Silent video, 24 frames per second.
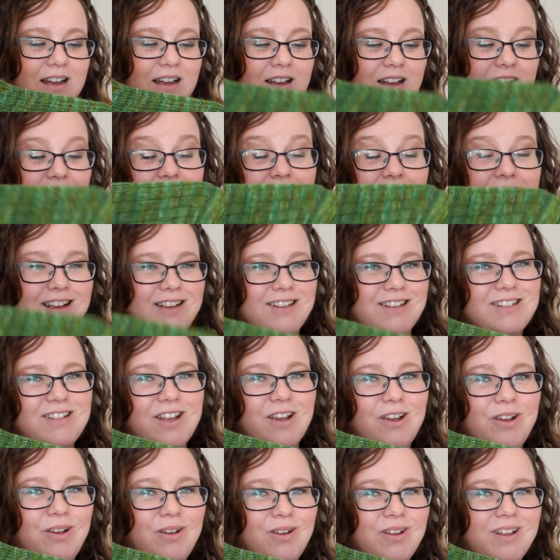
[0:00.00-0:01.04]
Okay,
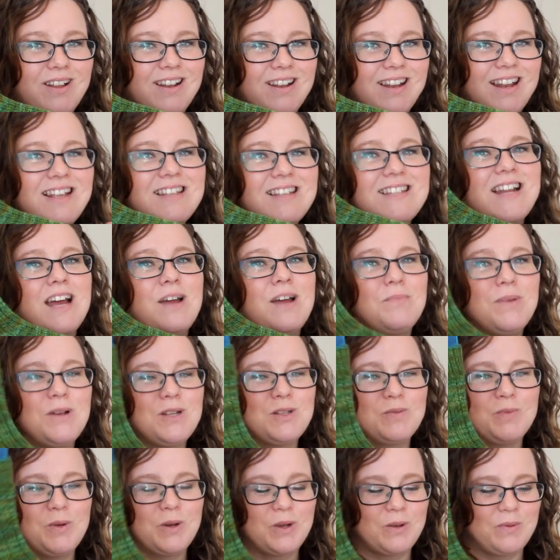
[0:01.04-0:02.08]
so last time I
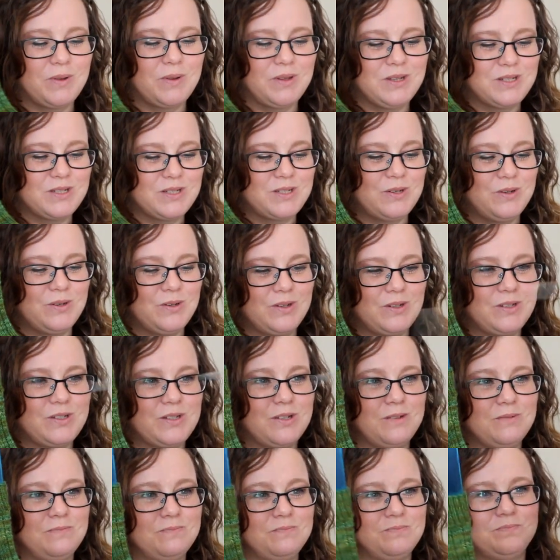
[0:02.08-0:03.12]
spoke about these socks,
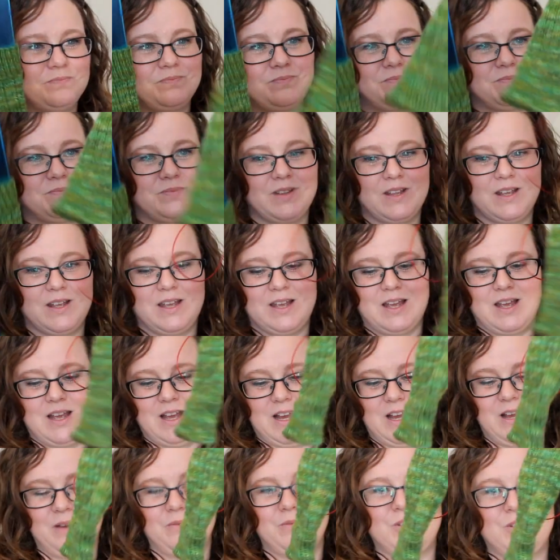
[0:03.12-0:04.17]

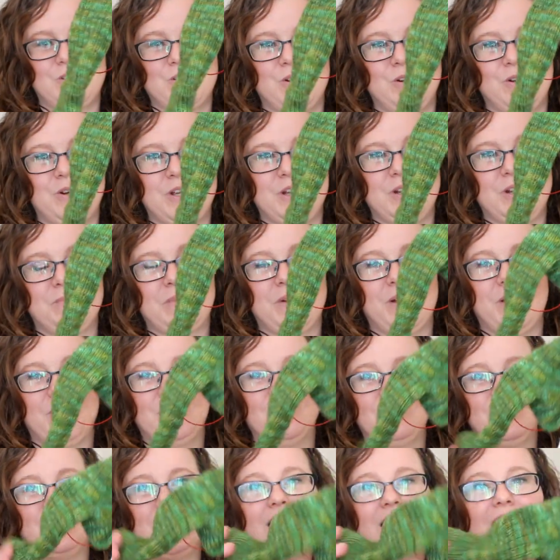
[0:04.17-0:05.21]
I was talking
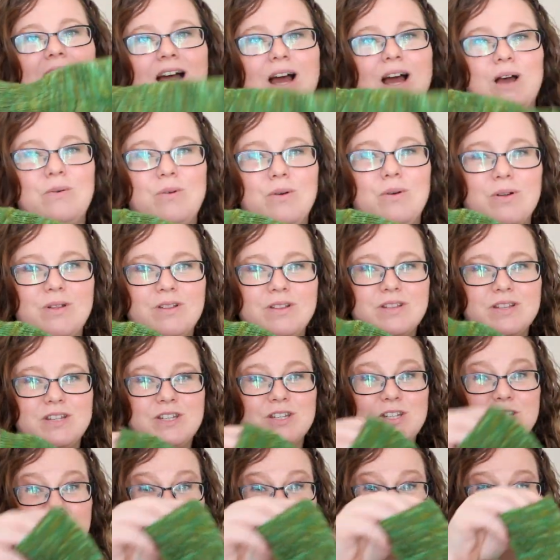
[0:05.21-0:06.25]
about how
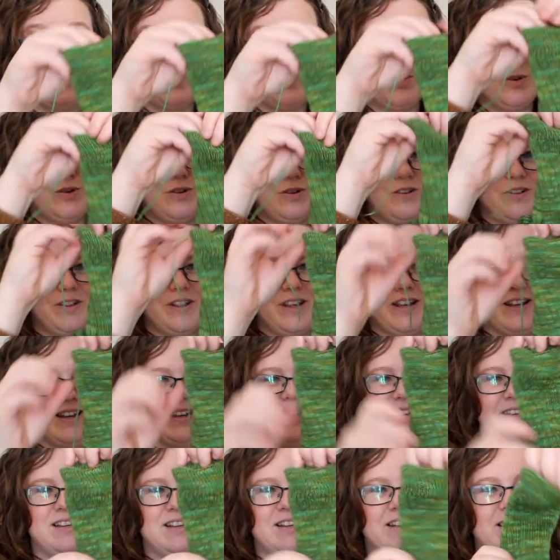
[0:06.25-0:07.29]
small they
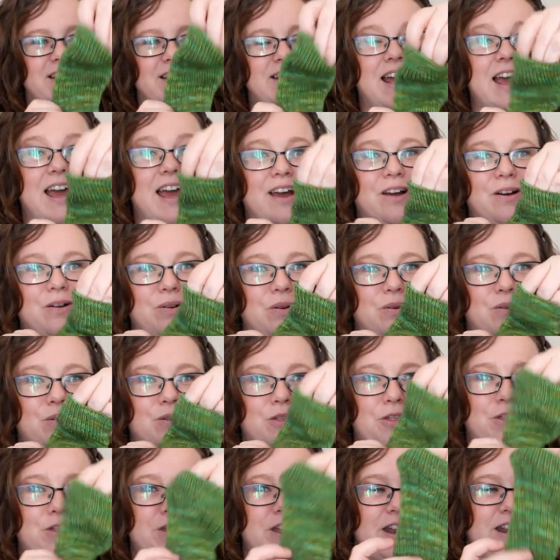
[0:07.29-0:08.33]
are and how
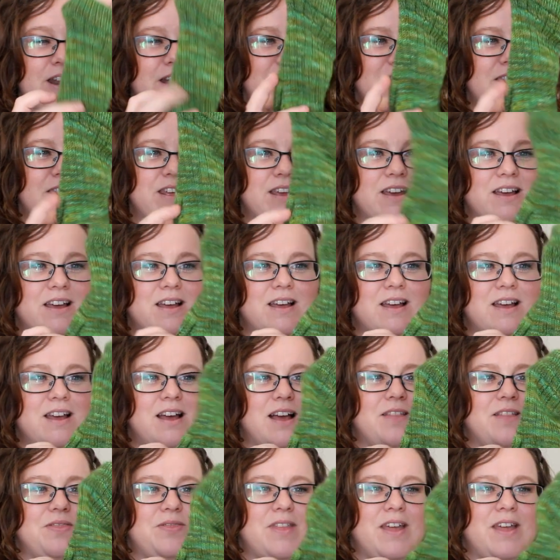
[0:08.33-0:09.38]
thin they are,
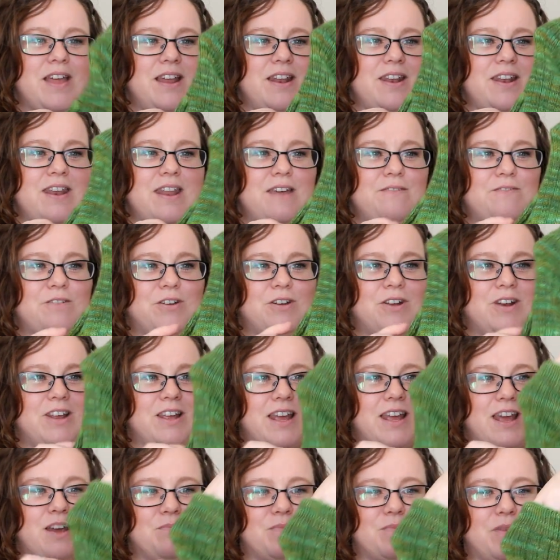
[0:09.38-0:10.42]
and they're never going to
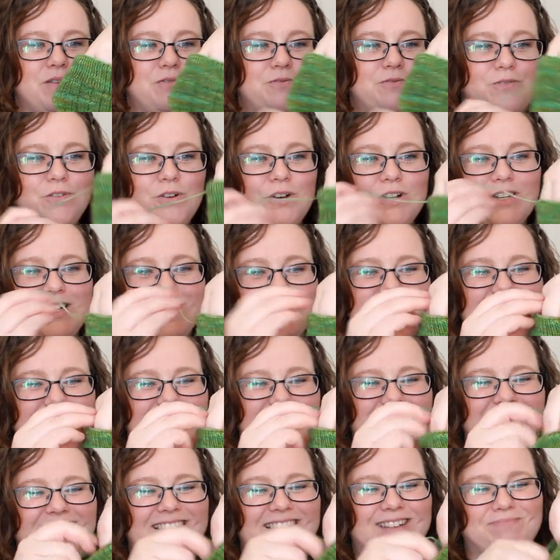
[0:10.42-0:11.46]
get on my foot
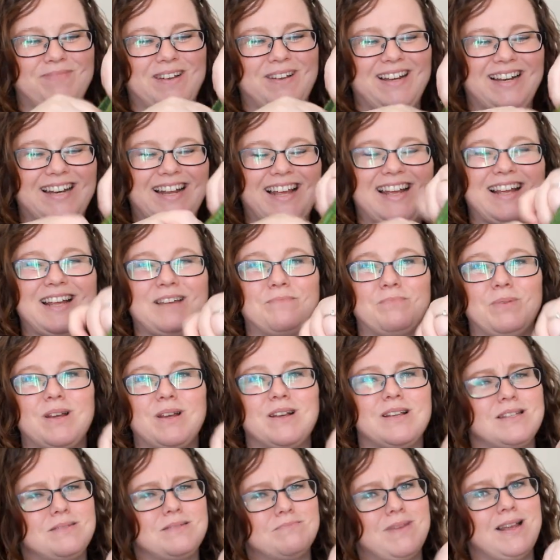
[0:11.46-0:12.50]
and my leg
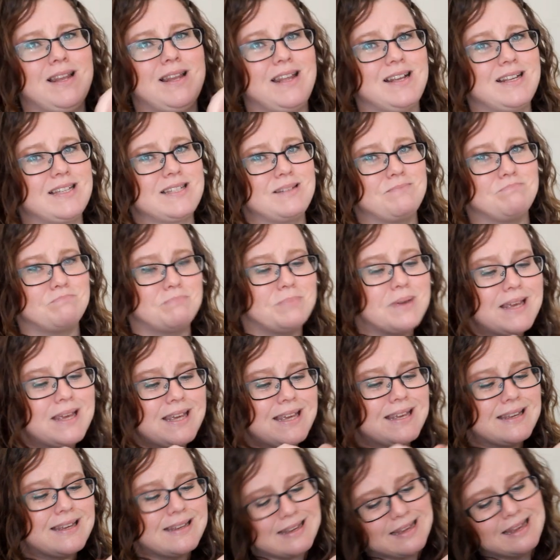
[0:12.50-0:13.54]
because my legs are
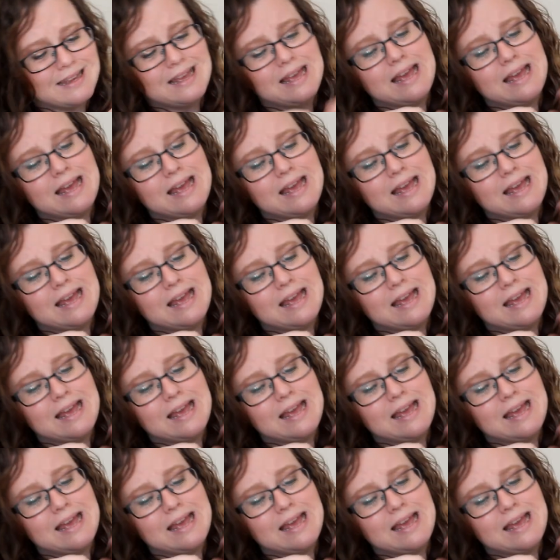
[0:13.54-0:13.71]
big.